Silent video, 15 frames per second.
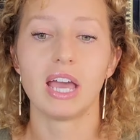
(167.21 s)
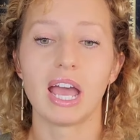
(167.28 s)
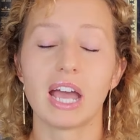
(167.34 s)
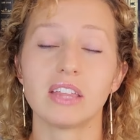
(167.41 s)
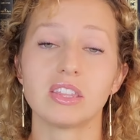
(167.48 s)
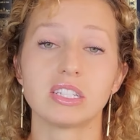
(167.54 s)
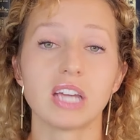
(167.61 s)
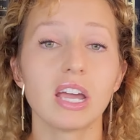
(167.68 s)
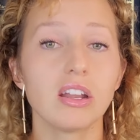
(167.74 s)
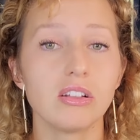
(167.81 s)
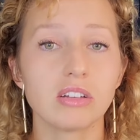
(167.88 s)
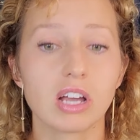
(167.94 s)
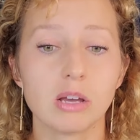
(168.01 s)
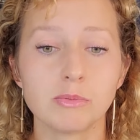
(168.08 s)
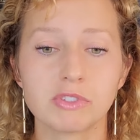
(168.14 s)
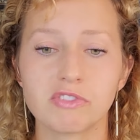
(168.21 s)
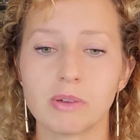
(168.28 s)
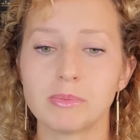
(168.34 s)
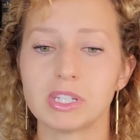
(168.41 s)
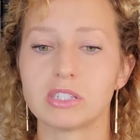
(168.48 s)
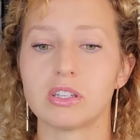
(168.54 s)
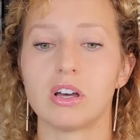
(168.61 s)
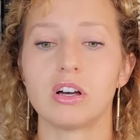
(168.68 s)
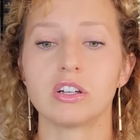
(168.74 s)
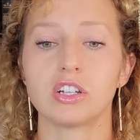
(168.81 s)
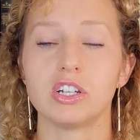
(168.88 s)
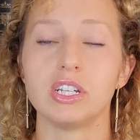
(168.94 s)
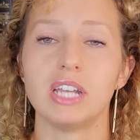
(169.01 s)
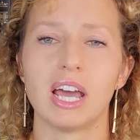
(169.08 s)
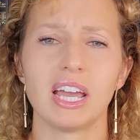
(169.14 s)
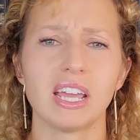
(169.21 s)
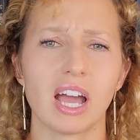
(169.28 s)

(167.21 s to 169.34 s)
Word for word: And the title comes from the song Goodnight